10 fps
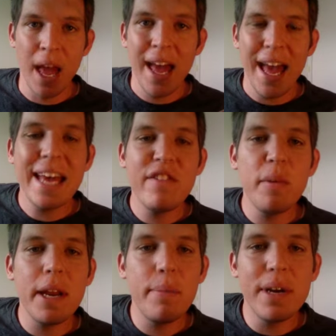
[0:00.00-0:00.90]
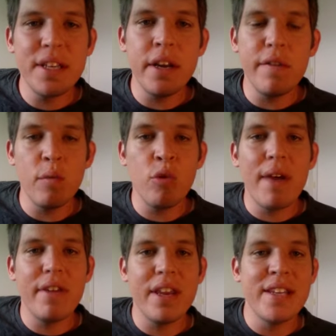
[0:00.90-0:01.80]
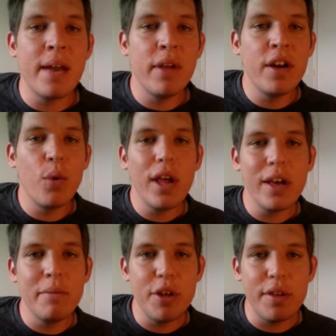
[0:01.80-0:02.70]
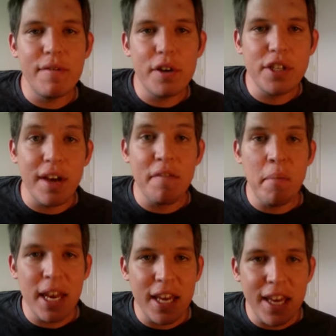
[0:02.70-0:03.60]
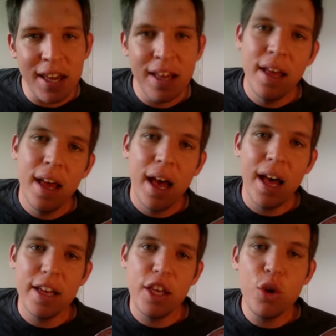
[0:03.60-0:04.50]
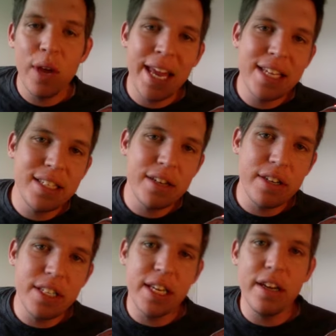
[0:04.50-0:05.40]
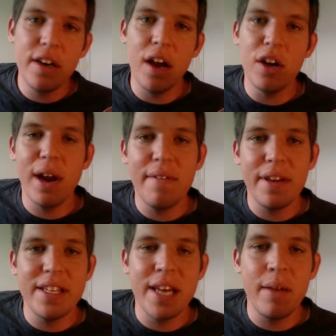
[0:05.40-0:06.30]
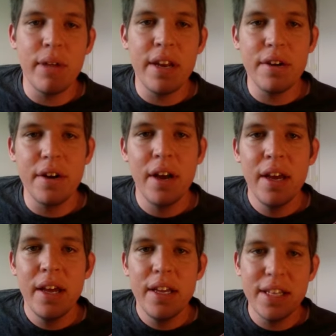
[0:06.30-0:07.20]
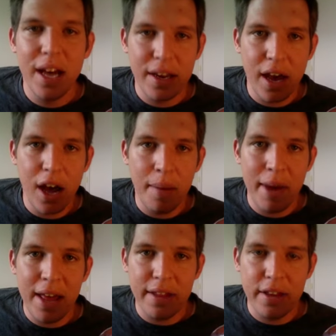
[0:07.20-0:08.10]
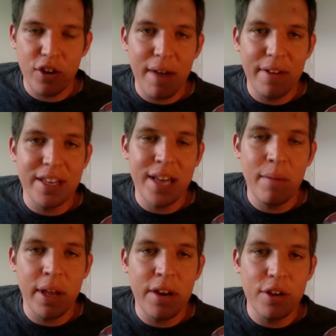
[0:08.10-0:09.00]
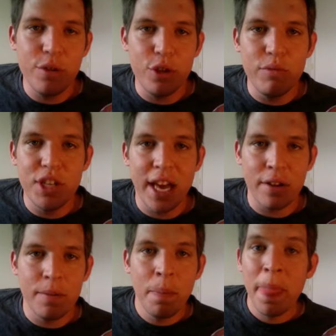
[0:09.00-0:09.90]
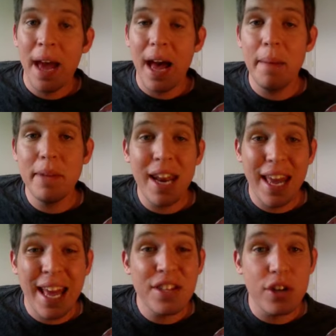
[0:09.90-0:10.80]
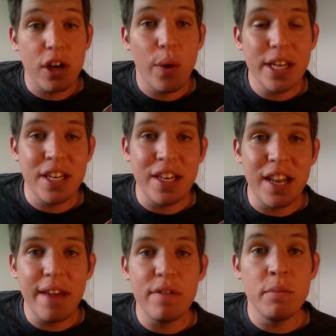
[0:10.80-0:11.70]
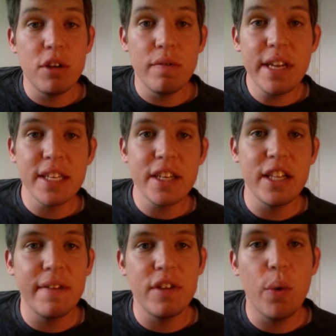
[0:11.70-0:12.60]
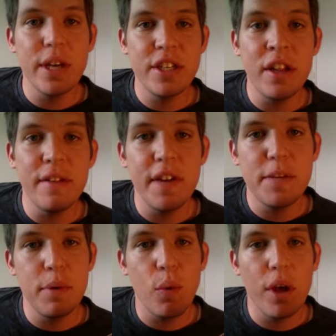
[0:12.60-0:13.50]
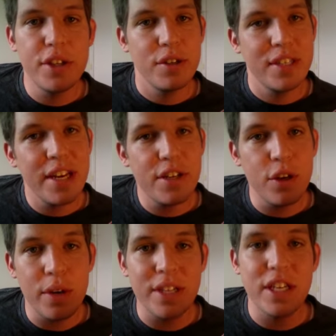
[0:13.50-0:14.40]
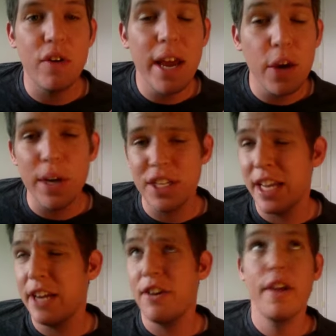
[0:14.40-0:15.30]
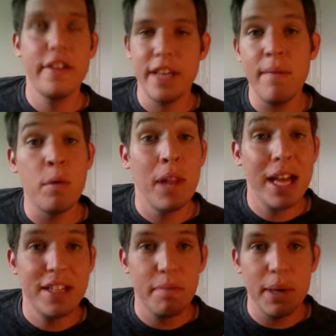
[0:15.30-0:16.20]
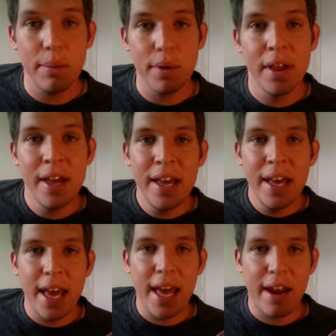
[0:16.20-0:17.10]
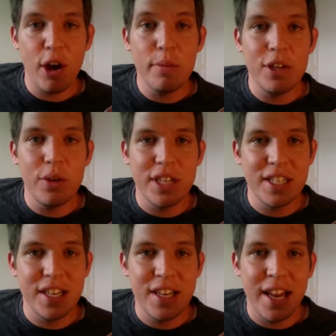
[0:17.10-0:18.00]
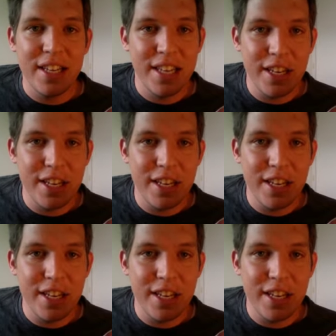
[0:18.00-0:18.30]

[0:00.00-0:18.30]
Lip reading: Hey everybody, Preston here from Graphic Design Blender. Welcome to the first of many Q&A series here on graphicdesignblender.com and the Graphic Design Blender YouTube channel. I'm going to answer a question today from Teresa. She left a question on the Facebook wall, so stay tuned. It's a great question. I hear it all the time from lots of people, and I hope to do it justice today. Stay